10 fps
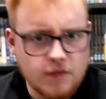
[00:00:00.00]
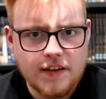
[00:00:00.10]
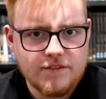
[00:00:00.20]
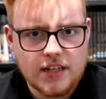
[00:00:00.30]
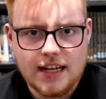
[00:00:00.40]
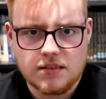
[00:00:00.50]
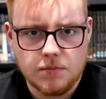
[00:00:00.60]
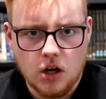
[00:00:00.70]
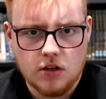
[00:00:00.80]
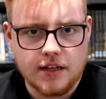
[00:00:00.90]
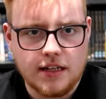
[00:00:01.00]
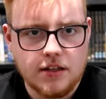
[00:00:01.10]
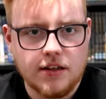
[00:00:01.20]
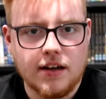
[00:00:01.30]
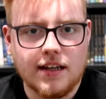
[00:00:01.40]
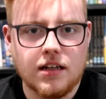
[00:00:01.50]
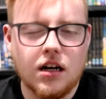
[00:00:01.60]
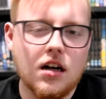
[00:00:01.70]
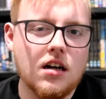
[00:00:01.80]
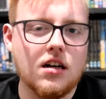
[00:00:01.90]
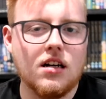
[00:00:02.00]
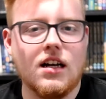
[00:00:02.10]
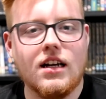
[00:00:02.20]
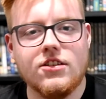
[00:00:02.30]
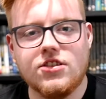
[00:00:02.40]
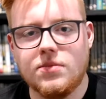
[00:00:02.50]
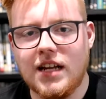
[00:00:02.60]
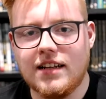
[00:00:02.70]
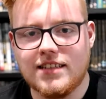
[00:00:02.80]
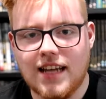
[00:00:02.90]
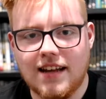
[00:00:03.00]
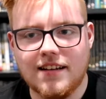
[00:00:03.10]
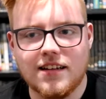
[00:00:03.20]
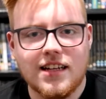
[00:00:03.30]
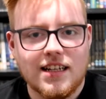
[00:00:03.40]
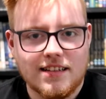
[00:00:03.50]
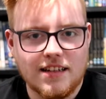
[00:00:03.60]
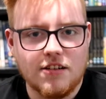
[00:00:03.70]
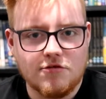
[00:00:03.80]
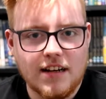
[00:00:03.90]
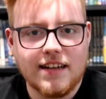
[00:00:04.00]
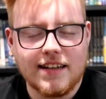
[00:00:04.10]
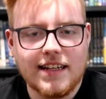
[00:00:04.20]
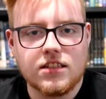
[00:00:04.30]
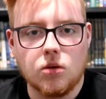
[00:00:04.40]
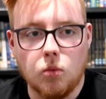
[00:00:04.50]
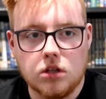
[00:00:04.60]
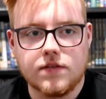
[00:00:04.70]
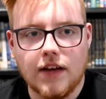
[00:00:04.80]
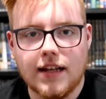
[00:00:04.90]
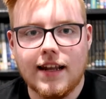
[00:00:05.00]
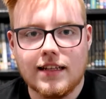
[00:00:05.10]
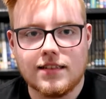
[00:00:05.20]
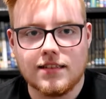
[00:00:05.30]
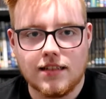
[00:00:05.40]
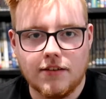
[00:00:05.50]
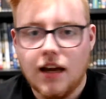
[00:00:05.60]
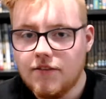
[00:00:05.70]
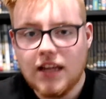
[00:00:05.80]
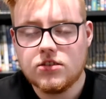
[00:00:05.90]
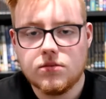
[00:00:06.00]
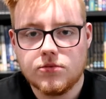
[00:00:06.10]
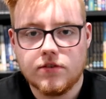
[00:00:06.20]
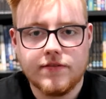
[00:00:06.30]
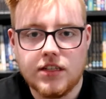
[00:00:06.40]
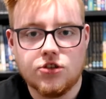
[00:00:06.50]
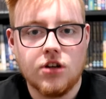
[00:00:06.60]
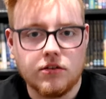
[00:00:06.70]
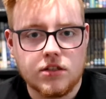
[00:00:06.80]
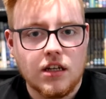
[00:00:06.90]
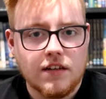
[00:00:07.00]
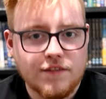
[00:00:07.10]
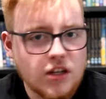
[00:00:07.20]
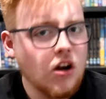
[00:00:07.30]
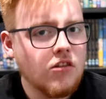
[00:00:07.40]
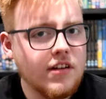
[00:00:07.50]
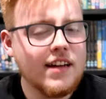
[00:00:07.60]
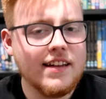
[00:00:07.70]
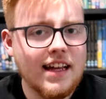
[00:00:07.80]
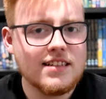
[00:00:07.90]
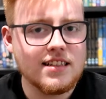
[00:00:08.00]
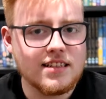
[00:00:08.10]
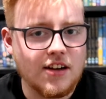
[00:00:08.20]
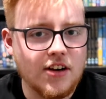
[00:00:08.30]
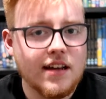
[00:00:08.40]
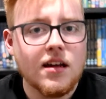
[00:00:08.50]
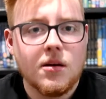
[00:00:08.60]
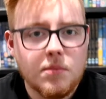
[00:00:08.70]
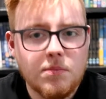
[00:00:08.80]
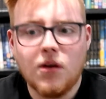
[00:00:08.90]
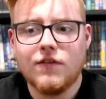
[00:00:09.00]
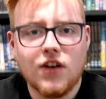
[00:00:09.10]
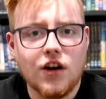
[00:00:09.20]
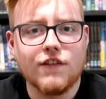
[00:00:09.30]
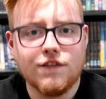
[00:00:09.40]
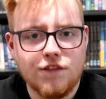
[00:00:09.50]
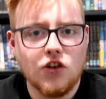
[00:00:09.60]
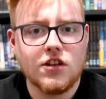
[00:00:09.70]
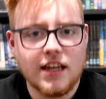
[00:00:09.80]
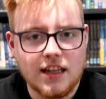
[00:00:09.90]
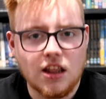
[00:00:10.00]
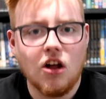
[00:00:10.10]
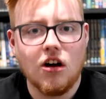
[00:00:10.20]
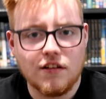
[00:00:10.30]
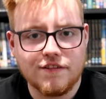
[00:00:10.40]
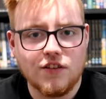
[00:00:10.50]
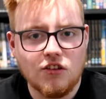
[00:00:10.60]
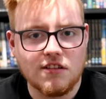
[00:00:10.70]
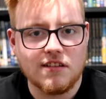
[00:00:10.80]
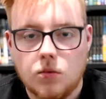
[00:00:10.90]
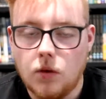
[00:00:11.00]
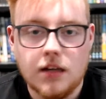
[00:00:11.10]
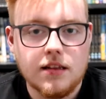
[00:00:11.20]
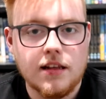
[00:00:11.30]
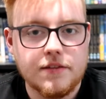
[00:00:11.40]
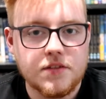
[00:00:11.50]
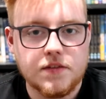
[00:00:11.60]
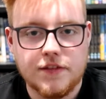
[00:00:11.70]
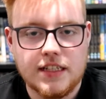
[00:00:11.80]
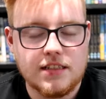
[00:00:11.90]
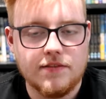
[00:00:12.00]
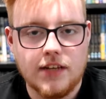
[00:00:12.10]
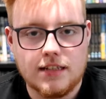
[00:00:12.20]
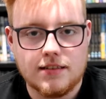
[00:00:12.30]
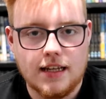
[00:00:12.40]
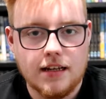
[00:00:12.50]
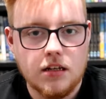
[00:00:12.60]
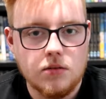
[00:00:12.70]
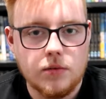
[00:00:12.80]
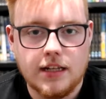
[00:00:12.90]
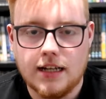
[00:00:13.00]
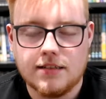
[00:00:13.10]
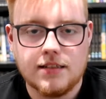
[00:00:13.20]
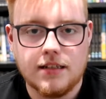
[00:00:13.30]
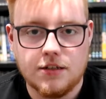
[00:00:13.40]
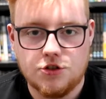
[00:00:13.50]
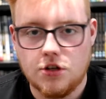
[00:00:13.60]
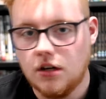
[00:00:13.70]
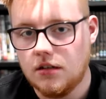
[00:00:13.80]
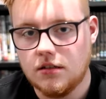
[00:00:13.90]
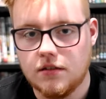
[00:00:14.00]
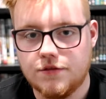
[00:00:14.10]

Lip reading: then the next morning, you're like, oh, I spent a tenner. Did I really need to? Was that necessary? And that sums up these shots. They're not really necessary, but they're a fucking lot of fun. While Cliff's fixing the antenna, we get to see a shot of